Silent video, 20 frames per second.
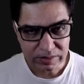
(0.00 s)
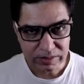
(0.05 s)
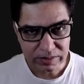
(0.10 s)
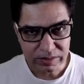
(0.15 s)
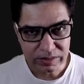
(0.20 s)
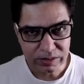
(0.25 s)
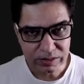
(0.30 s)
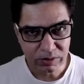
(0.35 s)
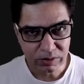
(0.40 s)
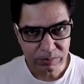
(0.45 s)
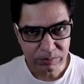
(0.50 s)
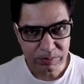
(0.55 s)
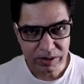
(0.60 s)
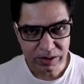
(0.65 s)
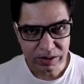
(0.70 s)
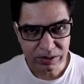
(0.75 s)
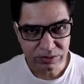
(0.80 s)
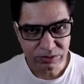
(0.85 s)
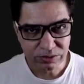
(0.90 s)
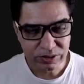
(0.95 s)
developing
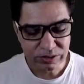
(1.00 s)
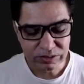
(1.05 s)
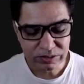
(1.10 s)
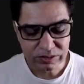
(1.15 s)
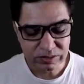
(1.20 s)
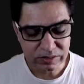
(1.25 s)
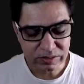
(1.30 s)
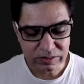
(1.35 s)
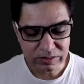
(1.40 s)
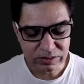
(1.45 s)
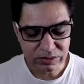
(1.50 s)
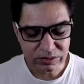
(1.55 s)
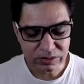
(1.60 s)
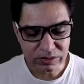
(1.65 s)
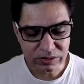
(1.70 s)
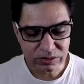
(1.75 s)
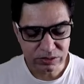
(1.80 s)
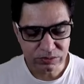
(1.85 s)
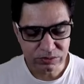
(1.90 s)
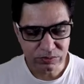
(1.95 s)
countries.
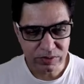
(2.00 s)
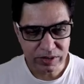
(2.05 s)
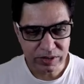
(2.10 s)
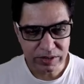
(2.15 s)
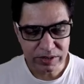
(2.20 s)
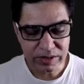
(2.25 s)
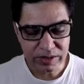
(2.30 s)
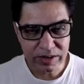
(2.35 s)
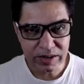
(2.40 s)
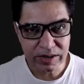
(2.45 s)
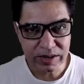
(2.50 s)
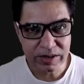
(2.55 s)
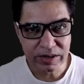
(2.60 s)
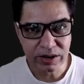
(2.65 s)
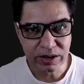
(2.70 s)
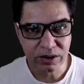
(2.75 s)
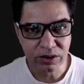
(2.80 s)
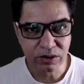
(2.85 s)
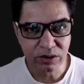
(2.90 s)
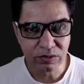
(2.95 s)
It's very rarely
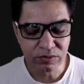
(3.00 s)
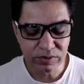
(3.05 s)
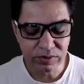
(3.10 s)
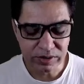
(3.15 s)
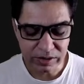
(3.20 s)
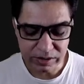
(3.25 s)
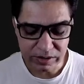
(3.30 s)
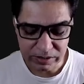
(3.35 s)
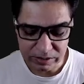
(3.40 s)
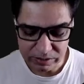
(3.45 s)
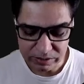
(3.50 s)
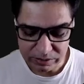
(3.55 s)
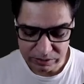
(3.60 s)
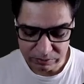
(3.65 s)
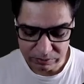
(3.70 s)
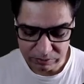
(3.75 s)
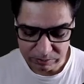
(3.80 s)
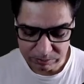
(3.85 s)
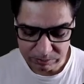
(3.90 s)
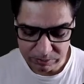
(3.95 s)
heard of in a
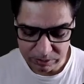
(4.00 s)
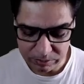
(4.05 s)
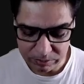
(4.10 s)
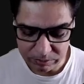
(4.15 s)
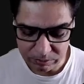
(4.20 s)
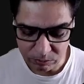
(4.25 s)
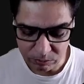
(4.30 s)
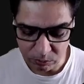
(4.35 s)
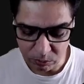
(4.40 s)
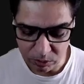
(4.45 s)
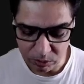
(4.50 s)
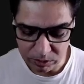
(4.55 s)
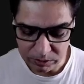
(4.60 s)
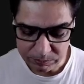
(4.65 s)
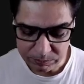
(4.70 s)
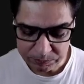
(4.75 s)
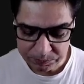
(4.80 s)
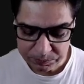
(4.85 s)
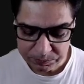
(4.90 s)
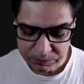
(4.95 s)
developed world.
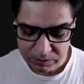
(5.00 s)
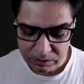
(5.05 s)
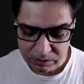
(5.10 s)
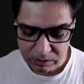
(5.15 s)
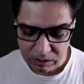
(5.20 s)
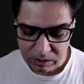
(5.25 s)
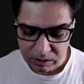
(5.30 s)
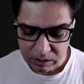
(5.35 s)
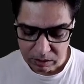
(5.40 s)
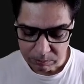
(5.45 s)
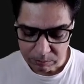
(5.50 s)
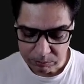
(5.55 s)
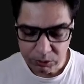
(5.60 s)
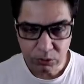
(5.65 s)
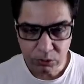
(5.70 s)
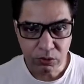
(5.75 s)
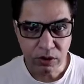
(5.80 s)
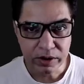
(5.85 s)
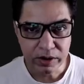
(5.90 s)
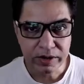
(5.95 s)

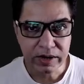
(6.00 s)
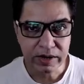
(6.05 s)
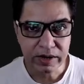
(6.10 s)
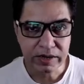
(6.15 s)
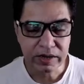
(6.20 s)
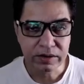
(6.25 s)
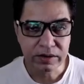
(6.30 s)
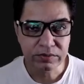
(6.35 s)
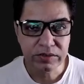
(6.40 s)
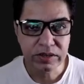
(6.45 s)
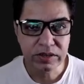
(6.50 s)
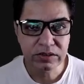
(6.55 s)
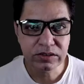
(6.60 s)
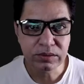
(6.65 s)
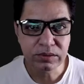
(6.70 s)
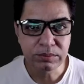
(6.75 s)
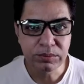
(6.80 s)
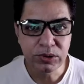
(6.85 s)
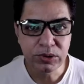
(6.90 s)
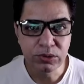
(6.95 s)
Mucoid diarrhea, if there is a
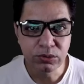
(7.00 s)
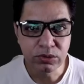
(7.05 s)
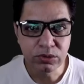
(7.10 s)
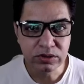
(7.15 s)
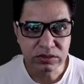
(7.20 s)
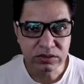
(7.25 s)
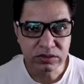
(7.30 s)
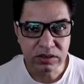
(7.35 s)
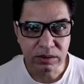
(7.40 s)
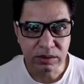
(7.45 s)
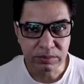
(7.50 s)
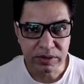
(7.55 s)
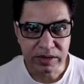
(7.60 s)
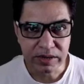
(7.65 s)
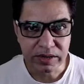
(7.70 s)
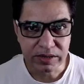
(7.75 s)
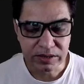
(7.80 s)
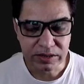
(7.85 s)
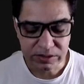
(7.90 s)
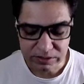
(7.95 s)
mucus coming in
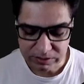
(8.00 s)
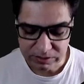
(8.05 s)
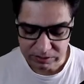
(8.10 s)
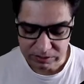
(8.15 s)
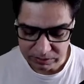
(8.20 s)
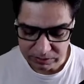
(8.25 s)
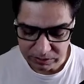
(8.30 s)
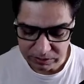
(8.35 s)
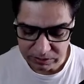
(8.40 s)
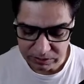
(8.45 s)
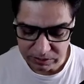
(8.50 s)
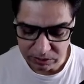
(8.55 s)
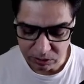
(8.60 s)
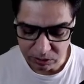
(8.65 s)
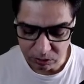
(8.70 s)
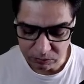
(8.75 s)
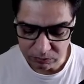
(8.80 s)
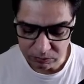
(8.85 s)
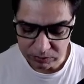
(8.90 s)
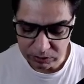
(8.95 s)
it in
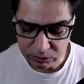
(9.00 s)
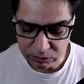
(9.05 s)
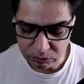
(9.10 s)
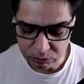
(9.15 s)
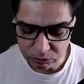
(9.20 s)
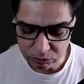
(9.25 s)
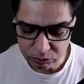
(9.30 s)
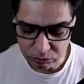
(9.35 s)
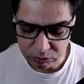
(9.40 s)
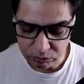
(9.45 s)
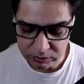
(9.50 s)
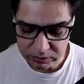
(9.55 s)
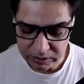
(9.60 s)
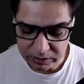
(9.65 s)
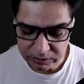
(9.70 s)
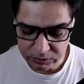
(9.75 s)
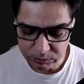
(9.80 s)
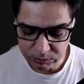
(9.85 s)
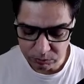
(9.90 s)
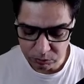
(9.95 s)
along with the loose stool,
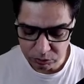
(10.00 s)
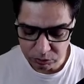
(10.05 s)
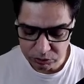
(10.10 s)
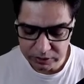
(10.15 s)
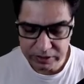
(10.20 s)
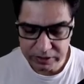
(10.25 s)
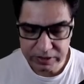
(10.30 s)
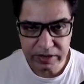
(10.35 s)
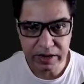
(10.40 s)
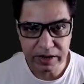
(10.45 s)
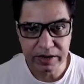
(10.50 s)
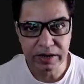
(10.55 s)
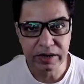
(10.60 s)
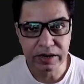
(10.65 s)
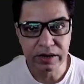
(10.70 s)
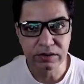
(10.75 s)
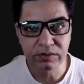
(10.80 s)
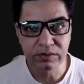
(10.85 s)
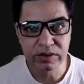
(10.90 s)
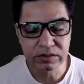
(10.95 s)
that's mostly an
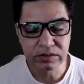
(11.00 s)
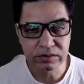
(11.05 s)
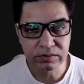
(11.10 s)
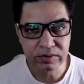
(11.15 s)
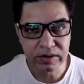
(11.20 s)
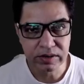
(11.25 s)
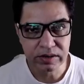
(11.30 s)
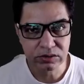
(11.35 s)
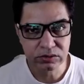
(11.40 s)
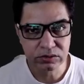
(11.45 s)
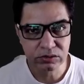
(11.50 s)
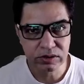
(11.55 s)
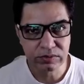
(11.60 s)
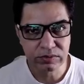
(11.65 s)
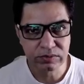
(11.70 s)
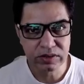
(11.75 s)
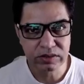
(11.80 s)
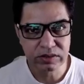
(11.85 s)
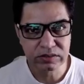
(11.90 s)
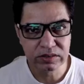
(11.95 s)
invasive illness. So
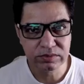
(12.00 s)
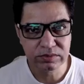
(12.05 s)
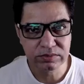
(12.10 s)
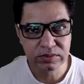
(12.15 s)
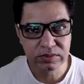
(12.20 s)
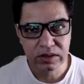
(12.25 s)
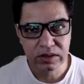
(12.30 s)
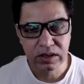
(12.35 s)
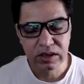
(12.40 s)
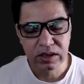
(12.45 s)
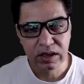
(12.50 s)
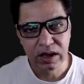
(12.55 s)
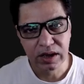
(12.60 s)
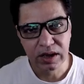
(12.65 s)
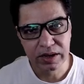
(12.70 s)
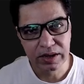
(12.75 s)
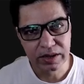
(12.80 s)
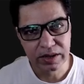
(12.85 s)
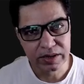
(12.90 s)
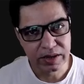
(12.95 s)
invasive,
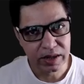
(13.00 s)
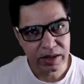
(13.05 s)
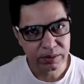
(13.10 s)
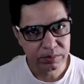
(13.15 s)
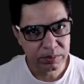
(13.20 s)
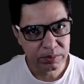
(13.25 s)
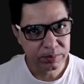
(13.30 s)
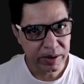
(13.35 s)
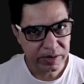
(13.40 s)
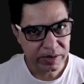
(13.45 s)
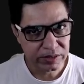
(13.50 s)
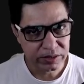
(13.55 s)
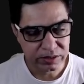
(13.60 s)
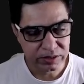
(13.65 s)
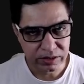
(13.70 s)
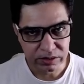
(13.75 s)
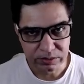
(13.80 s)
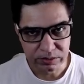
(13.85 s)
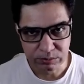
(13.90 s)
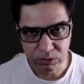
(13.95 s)
again, can be bacteria
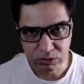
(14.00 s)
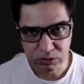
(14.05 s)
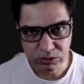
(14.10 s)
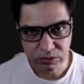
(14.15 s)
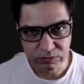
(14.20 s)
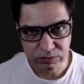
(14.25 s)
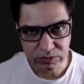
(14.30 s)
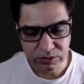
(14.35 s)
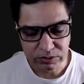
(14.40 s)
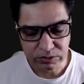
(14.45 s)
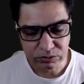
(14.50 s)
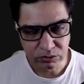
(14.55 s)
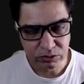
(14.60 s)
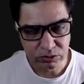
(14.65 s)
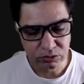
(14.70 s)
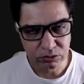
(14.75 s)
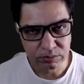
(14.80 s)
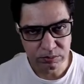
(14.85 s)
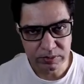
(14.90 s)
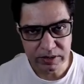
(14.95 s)
in most of the time. So it
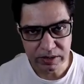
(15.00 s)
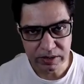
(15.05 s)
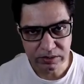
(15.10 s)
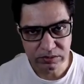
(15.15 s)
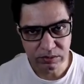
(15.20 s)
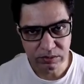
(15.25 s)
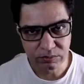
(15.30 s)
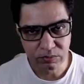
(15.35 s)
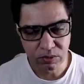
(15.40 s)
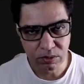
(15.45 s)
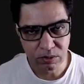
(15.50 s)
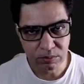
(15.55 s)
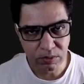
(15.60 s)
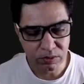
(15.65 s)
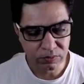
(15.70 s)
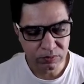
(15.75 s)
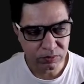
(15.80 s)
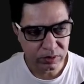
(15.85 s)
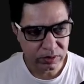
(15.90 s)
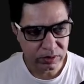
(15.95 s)
could be like some form
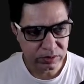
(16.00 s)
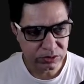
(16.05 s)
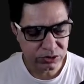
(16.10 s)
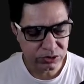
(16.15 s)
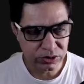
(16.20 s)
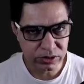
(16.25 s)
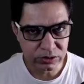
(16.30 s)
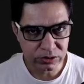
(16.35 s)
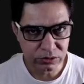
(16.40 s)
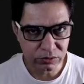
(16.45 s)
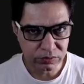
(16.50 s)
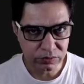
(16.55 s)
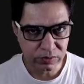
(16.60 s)
of strains of